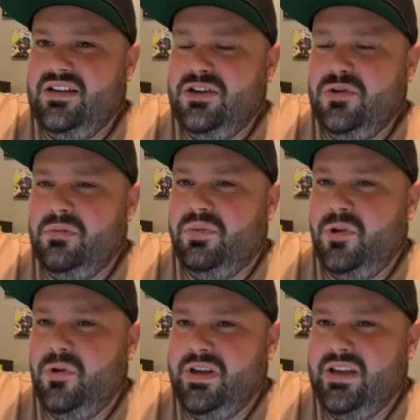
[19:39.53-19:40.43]
new
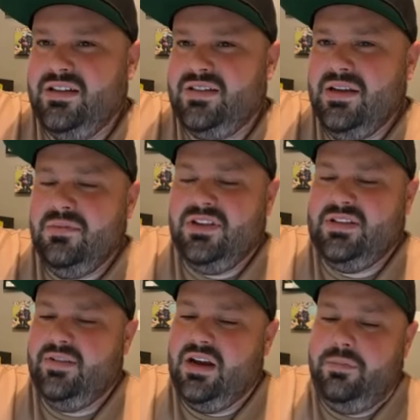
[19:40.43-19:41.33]
employees because
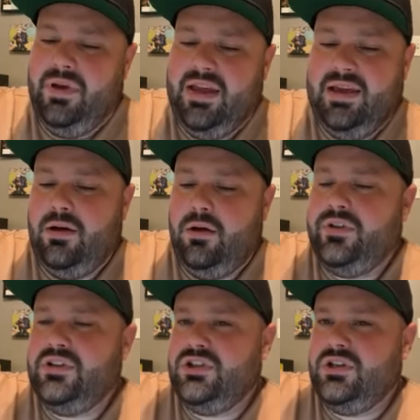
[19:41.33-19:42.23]
they've got to pay health
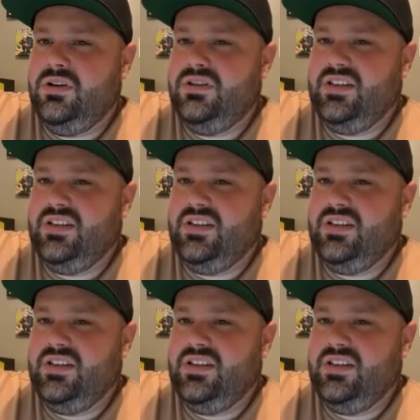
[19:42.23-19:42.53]
insurance,